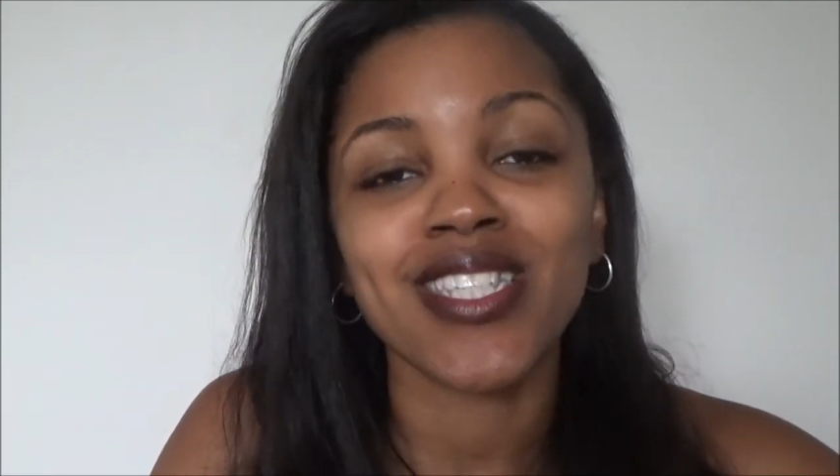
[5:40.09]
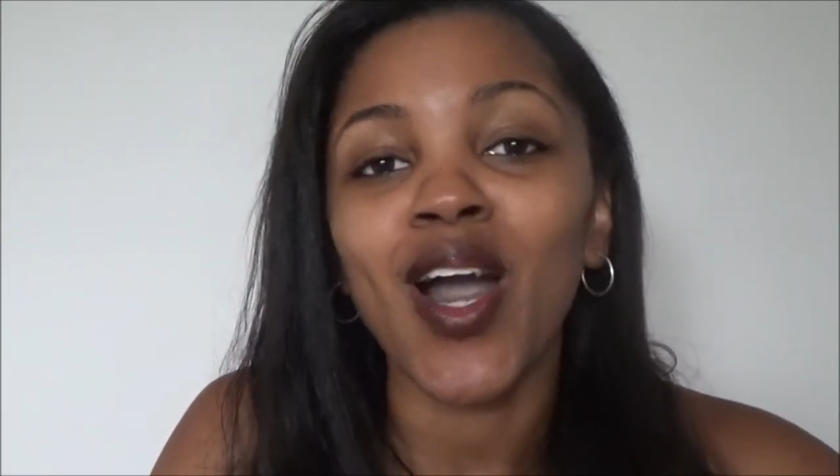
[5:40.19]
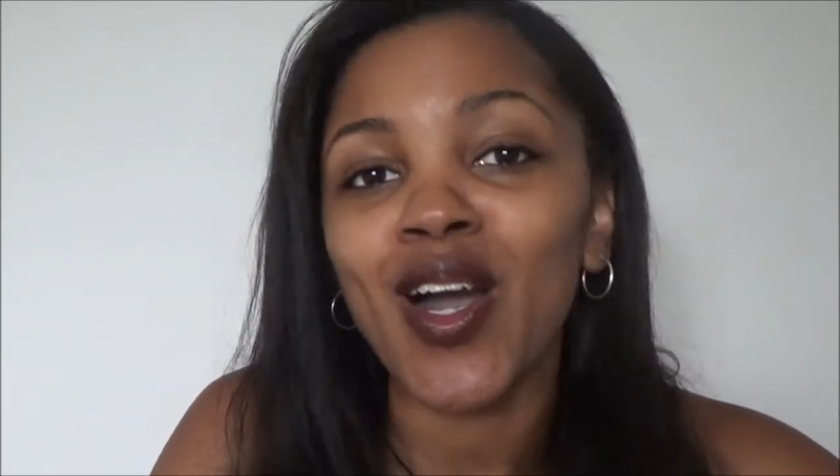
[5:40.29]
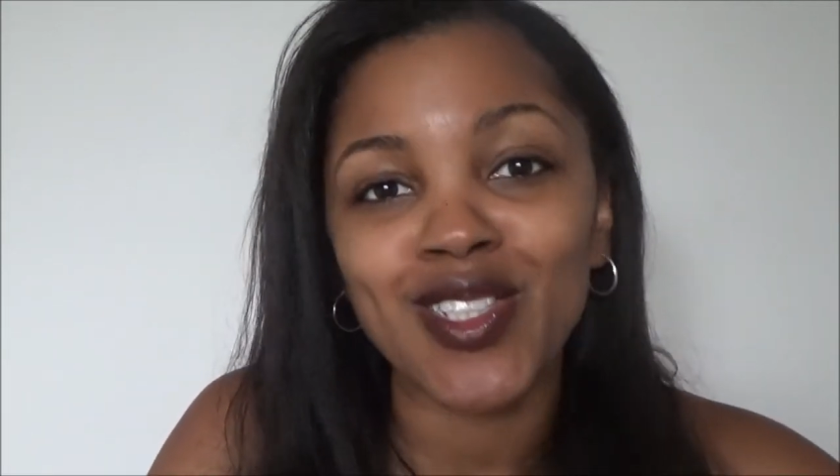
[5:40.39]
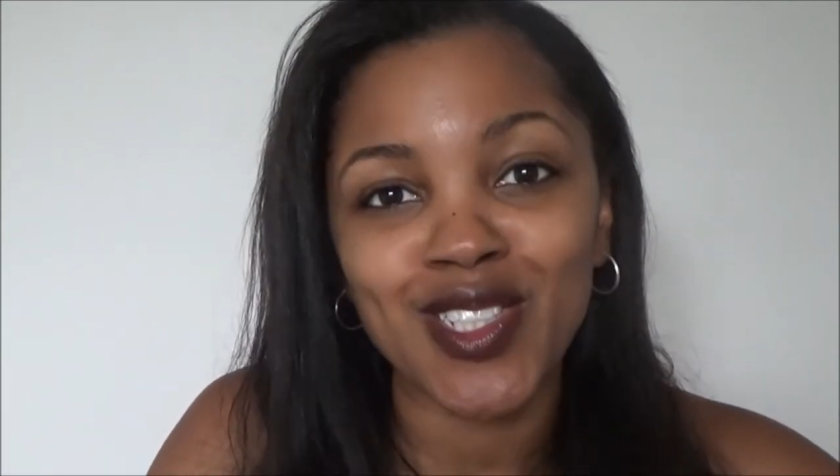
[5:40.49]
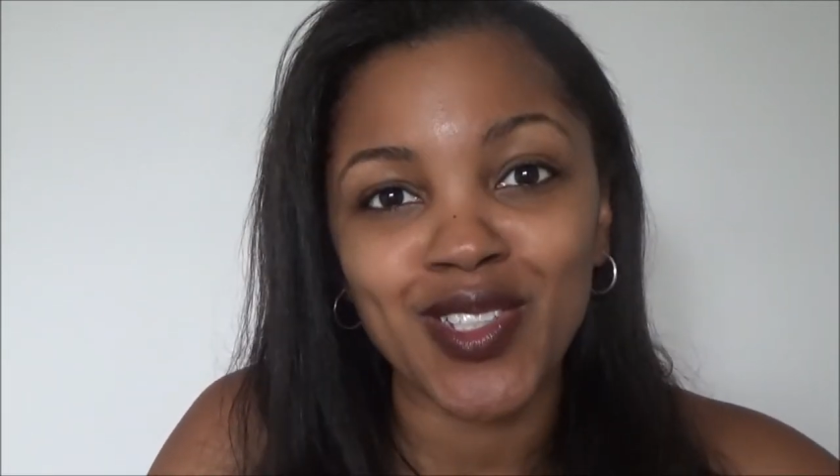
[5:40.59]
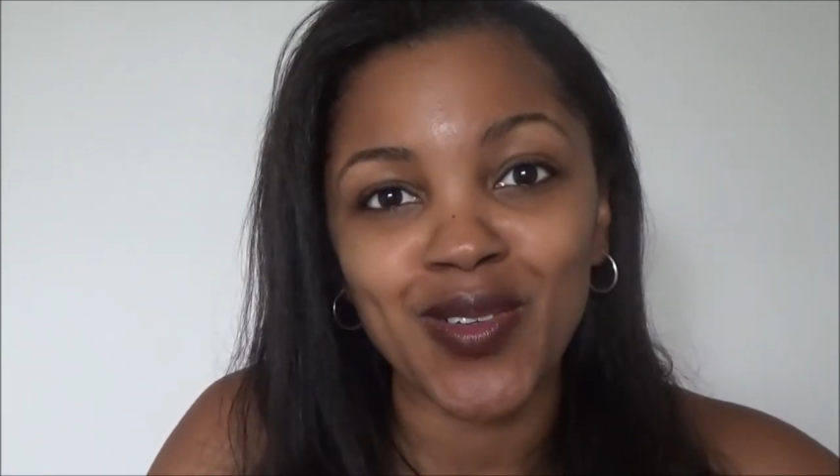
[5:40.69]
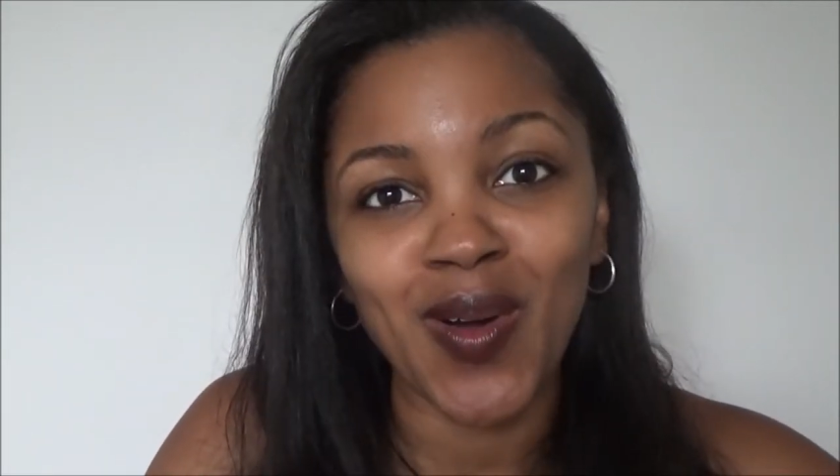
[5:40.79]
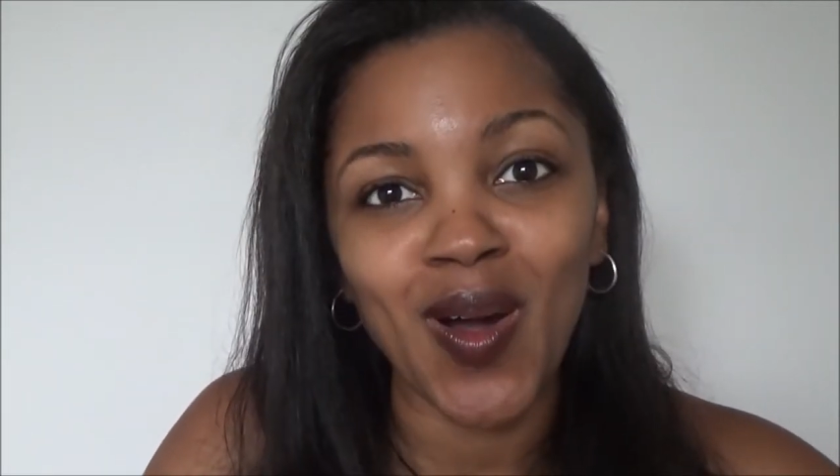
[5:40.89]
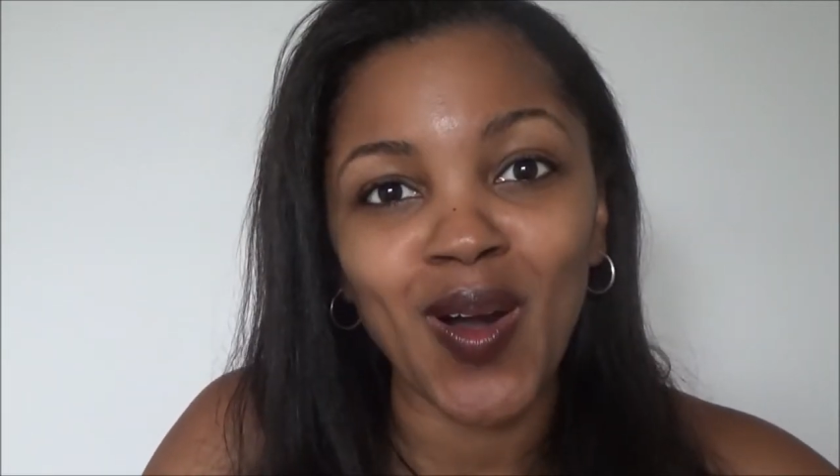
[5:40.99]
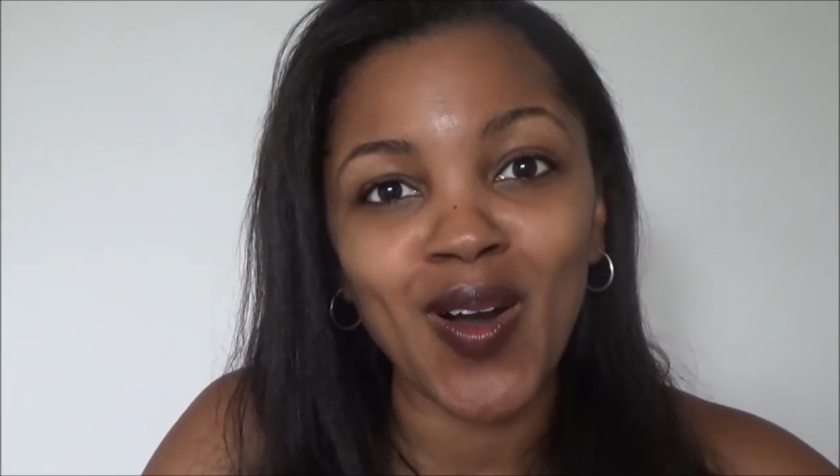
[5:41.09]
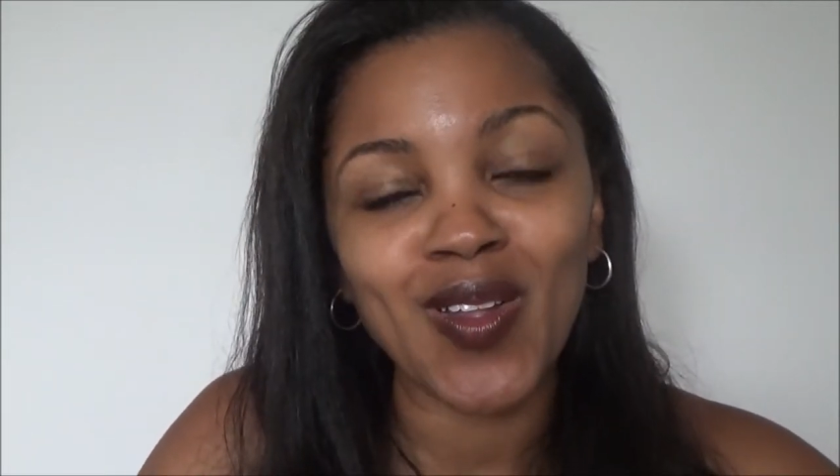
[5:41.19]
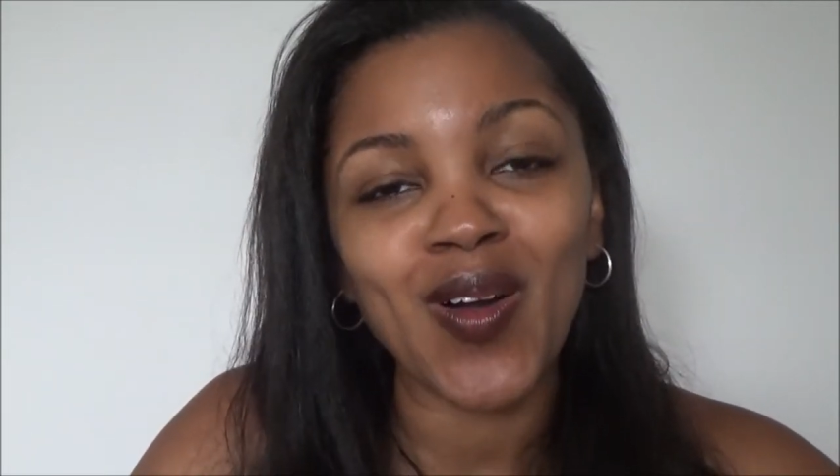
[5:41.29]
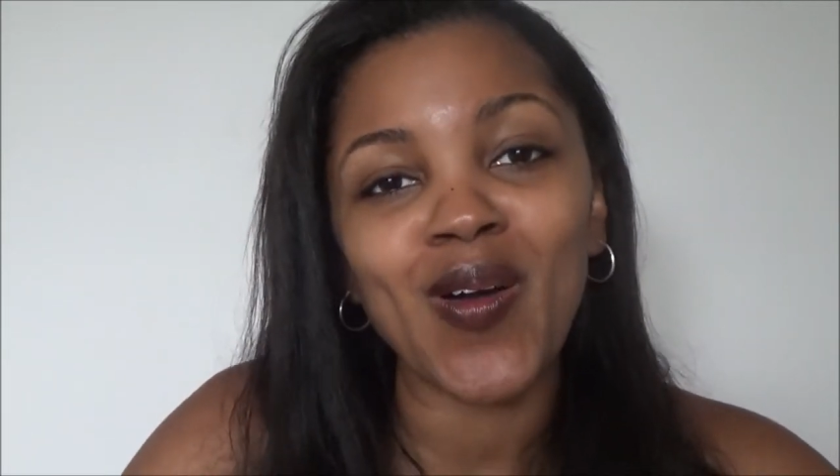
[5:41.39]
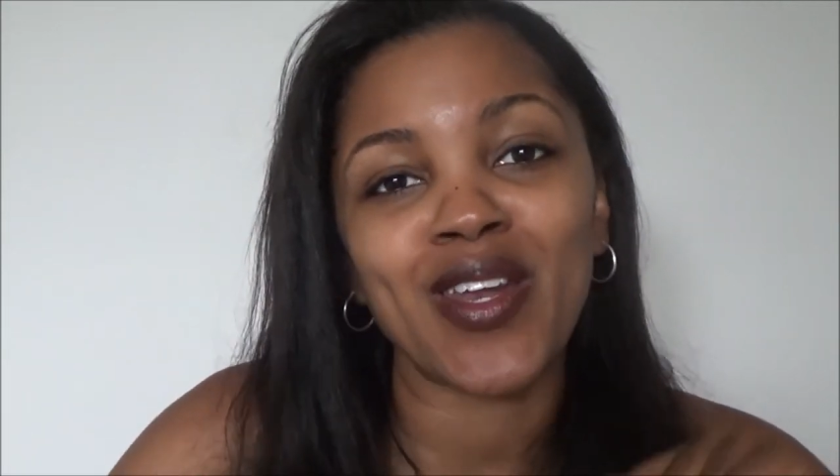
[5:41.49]
talk to you
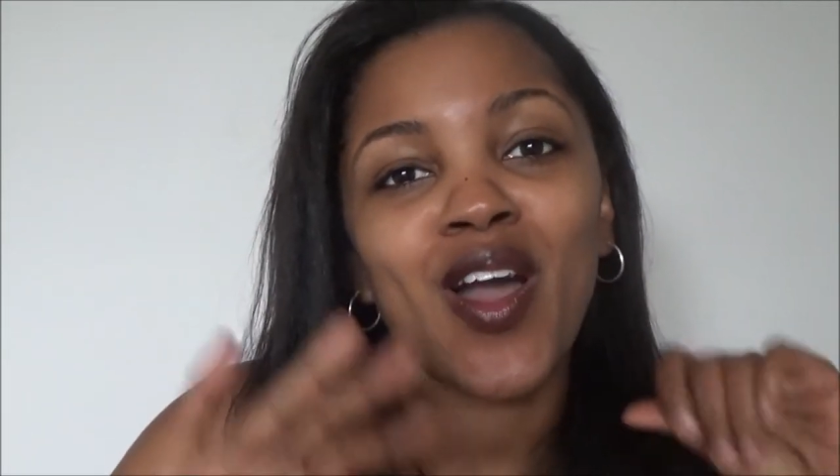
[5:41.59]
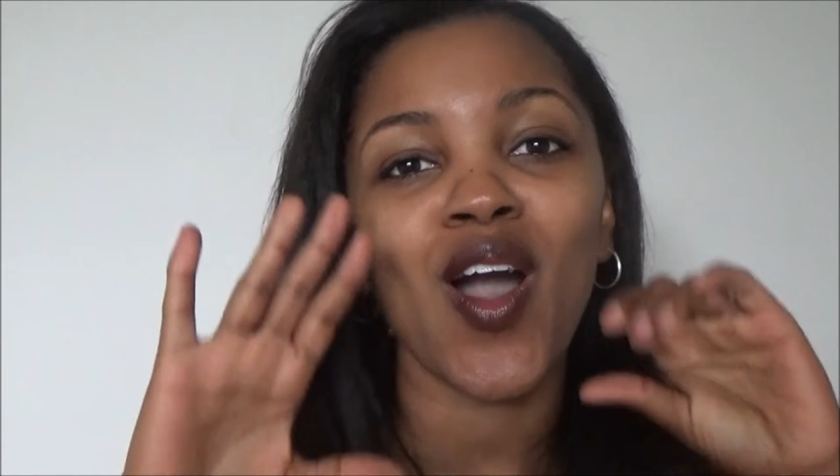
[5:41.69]
all on